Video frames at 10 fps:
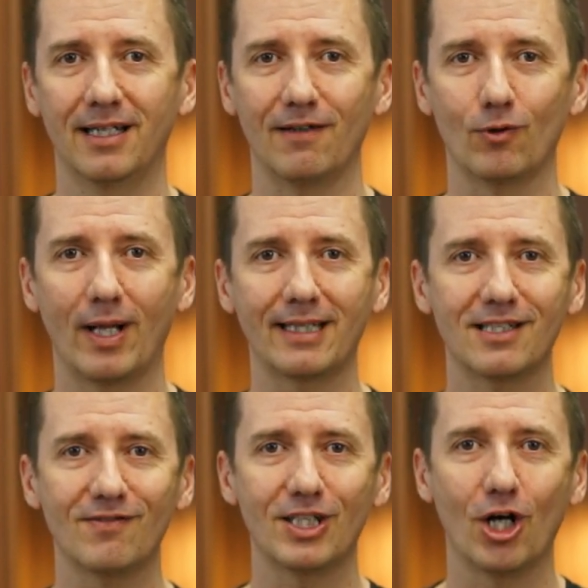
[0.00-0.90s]
If you like
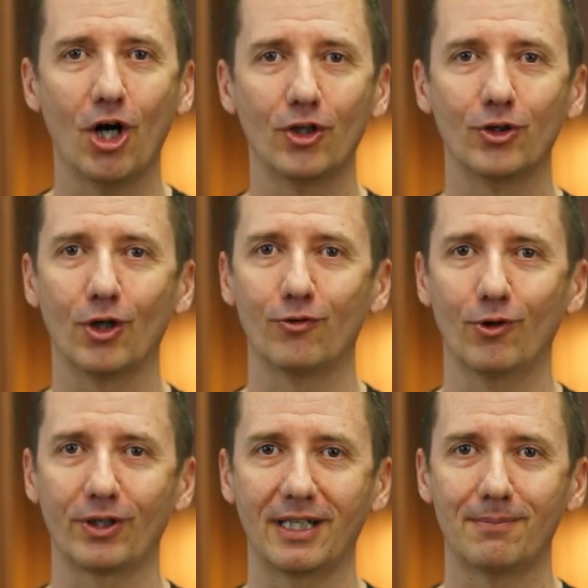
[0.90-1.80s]
this video, don't
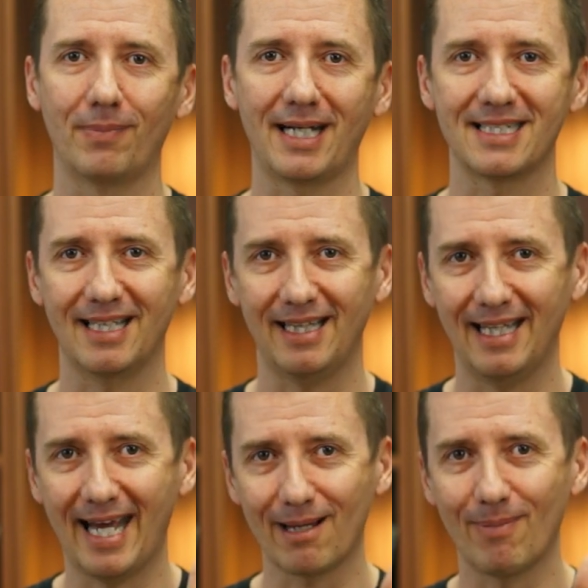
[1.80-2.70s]
forget press
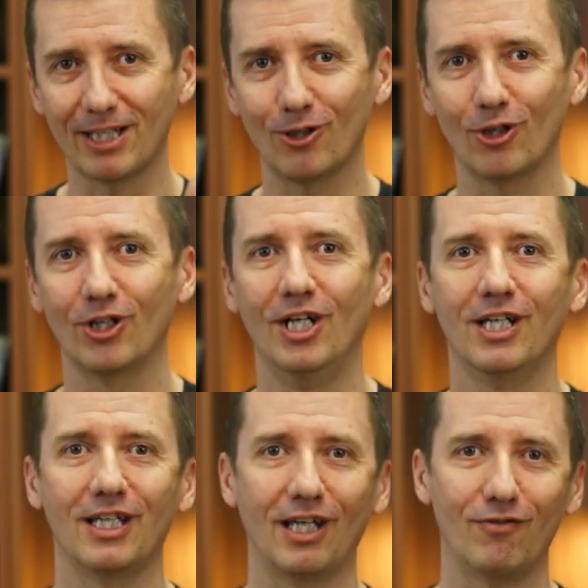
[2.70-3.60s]
like button.
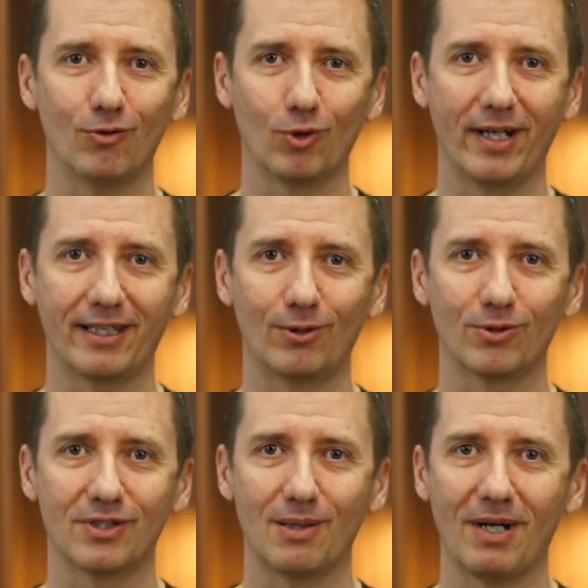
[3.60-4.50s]
If you would like
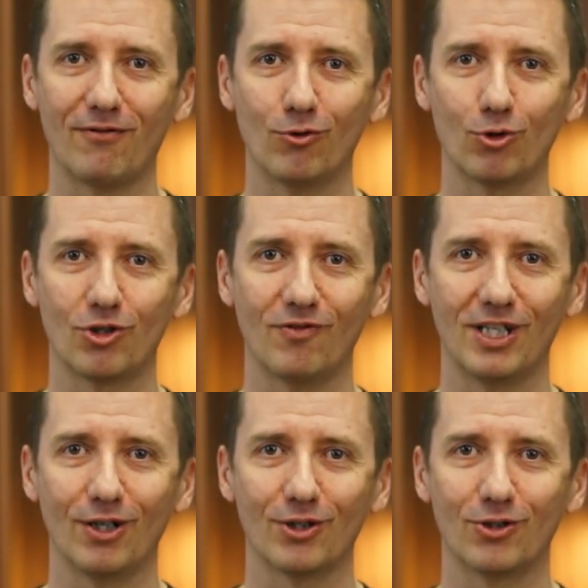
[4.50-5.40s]
to see my future
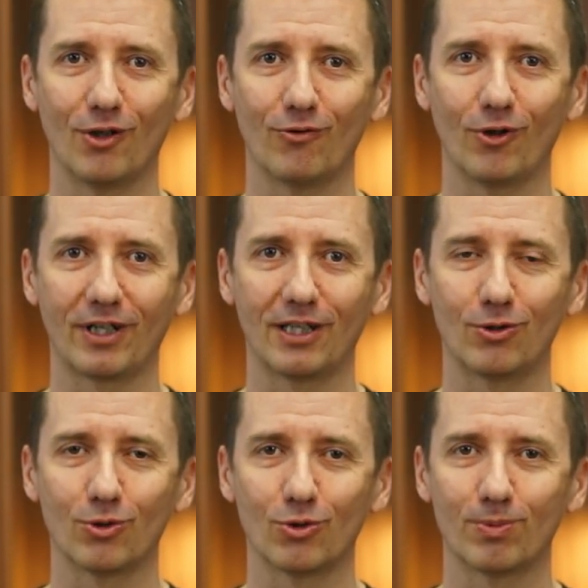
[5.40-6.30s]
videos, don't forget
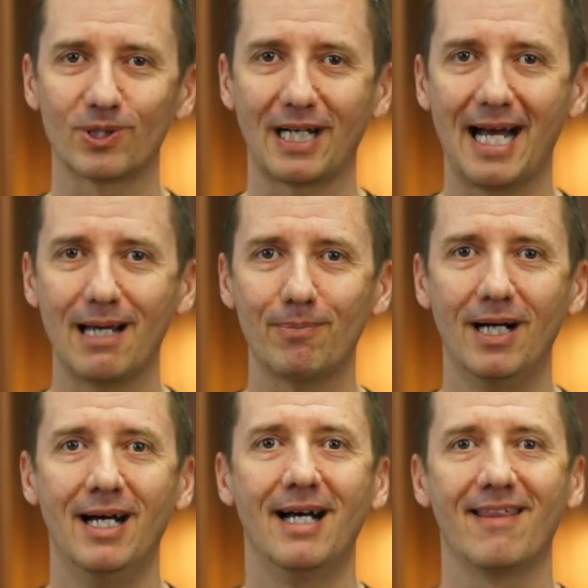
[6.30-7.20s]
to subscribe.
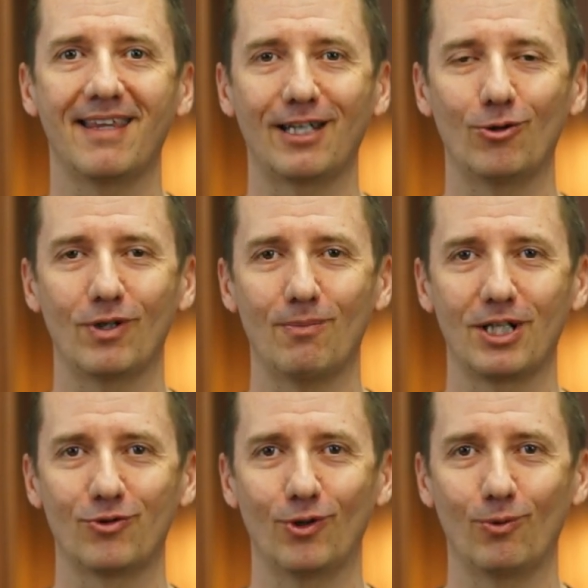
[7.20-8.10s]
Thank you very
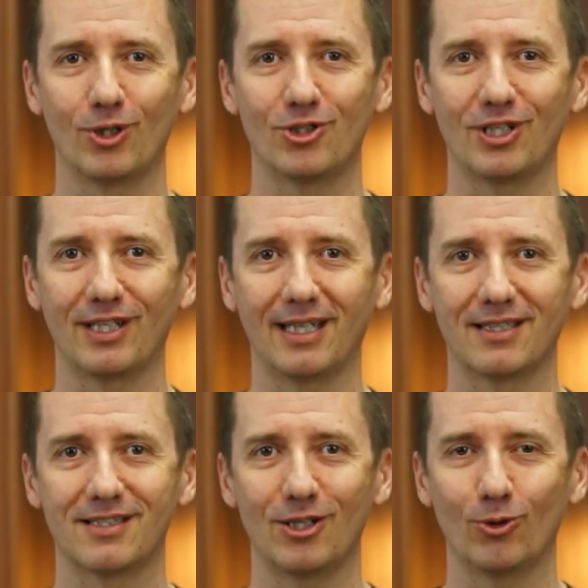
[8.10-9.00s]
much for watching
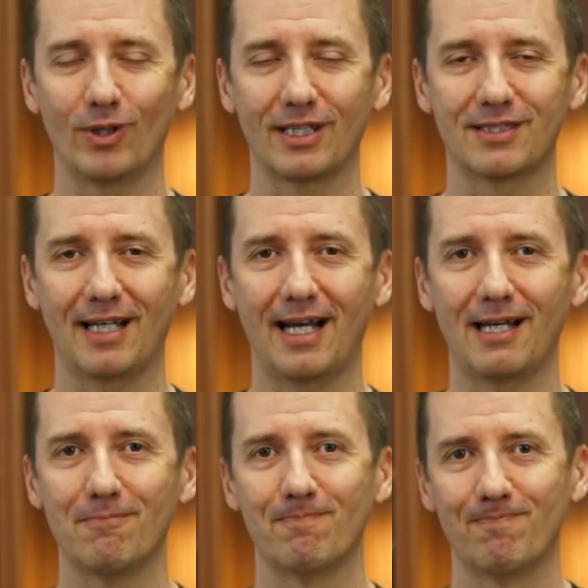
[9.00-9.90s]
and see you next
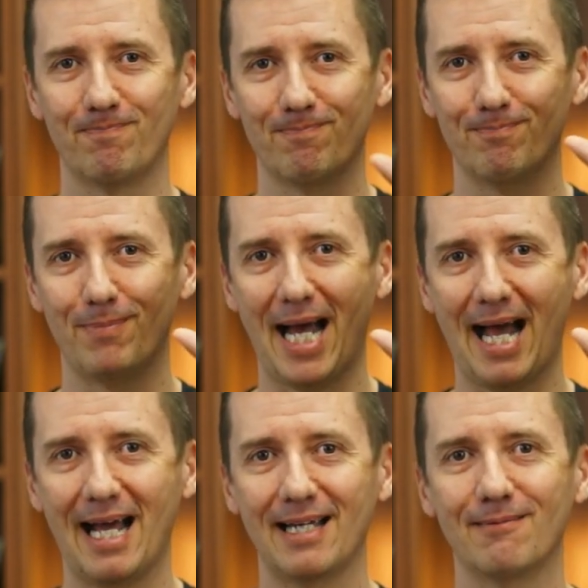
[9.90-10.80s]
time.
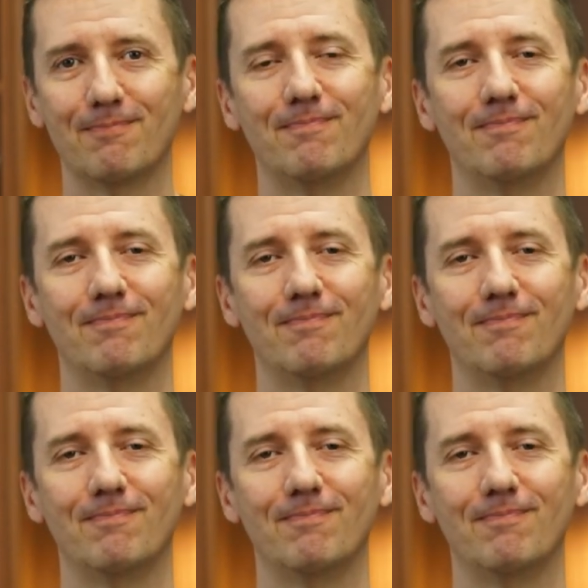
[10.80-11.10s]
Bye.